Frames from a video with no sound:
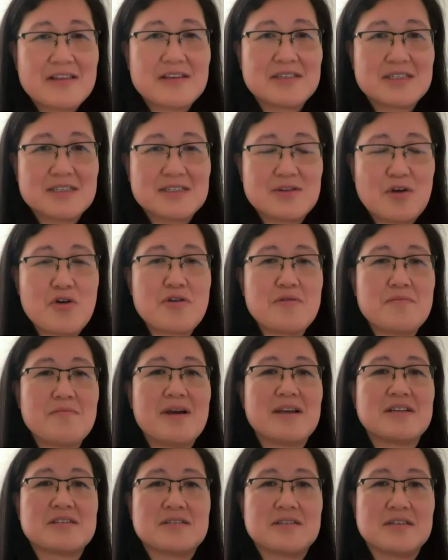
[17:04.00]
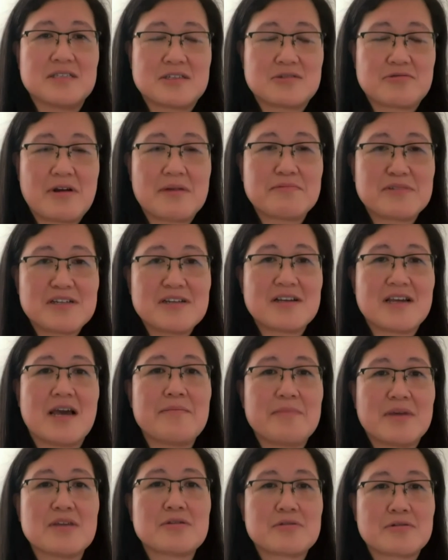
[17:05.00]
there's so much disruption
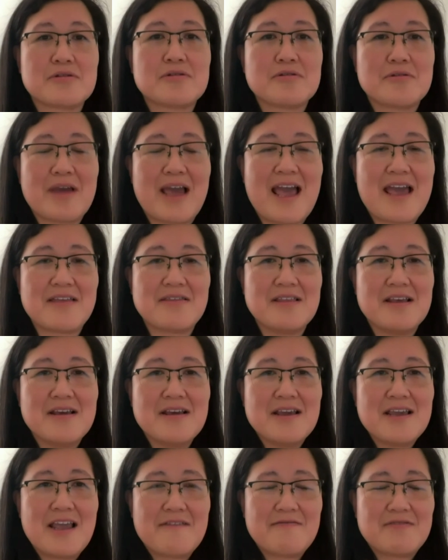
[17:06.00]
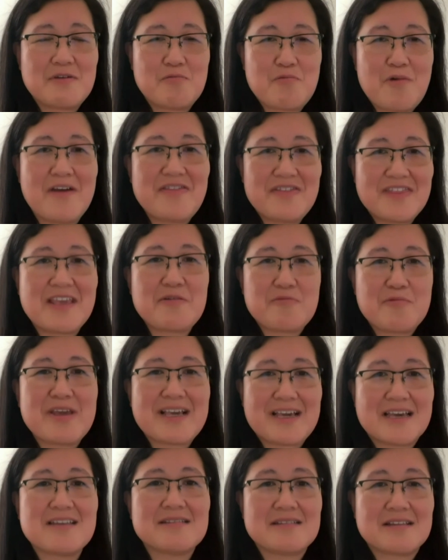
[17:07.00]
coming through. And if the one thing we
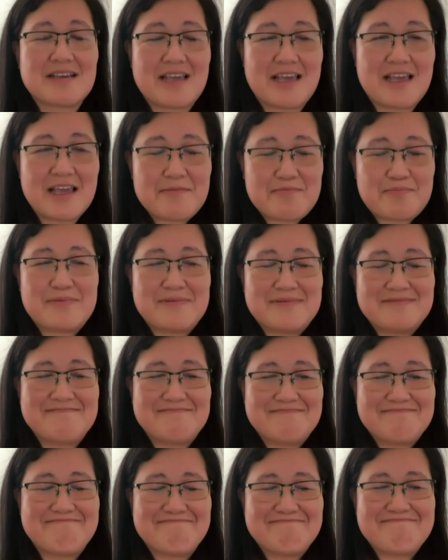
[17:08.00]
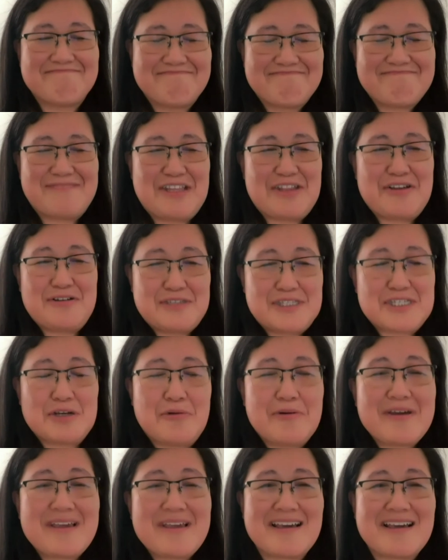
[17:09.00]
can keep, you know,
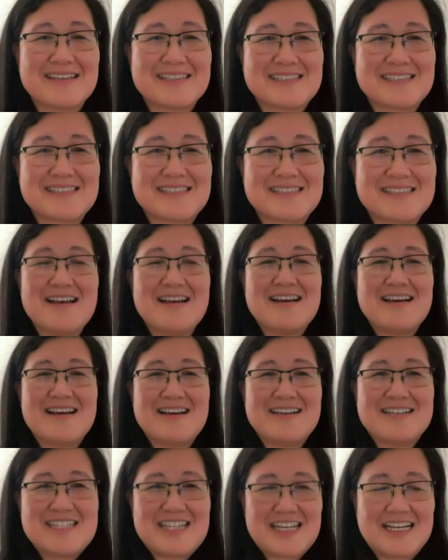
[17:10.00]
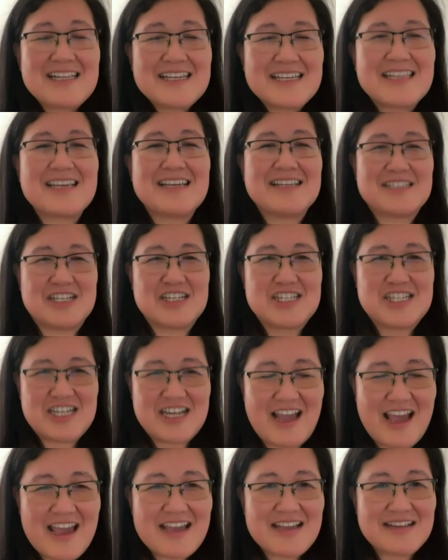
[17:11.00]
doing is that agility to
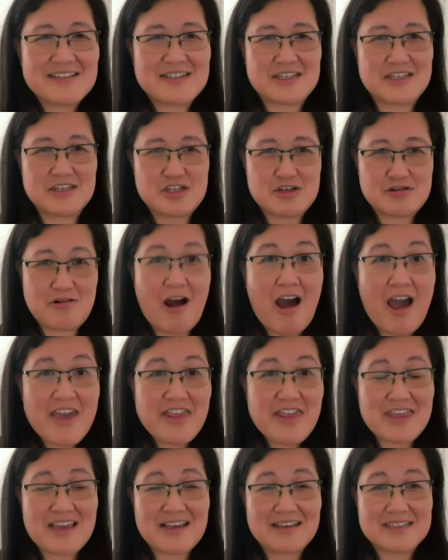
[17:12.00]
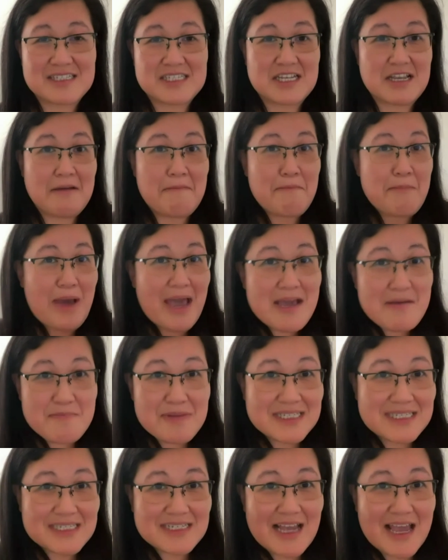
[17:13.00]
change, to try things, to make
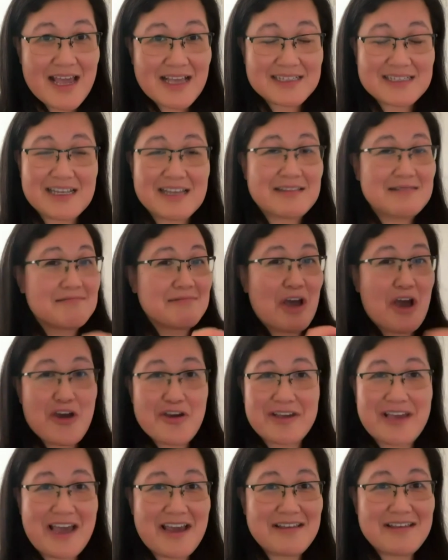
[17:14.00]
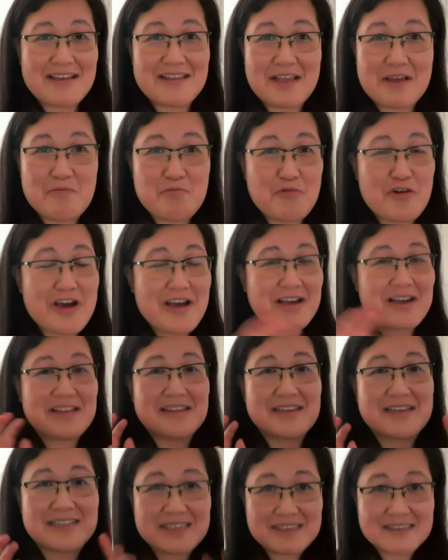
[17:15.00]
mistakes, and okay that it worked, and
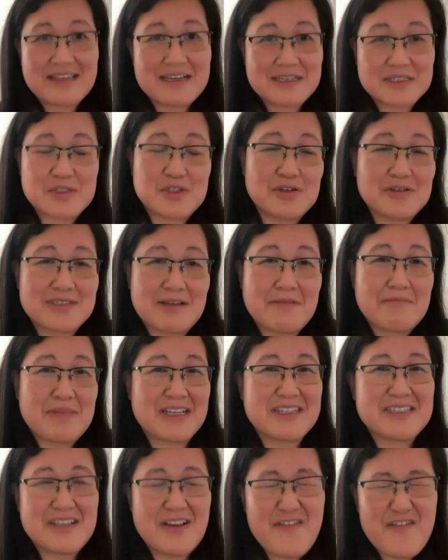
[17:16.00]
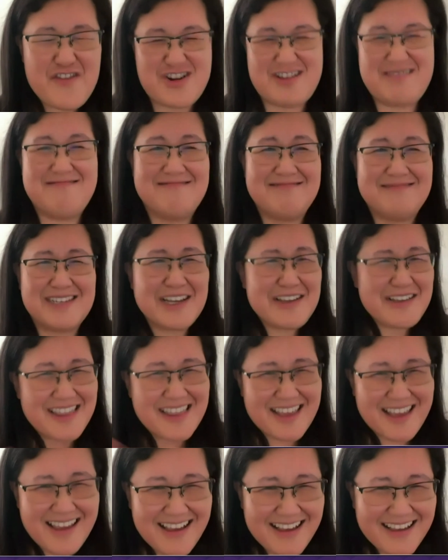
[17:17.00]
let's do something different. Don't you
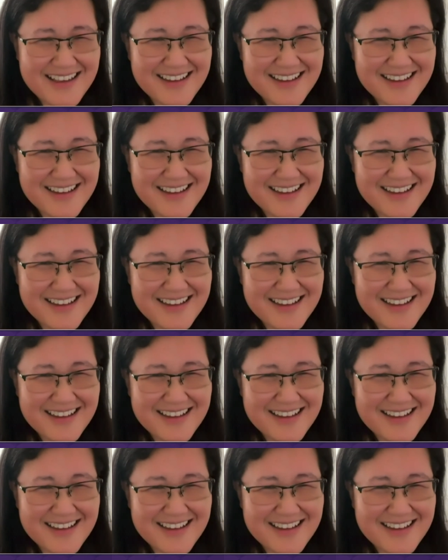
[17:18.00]
think?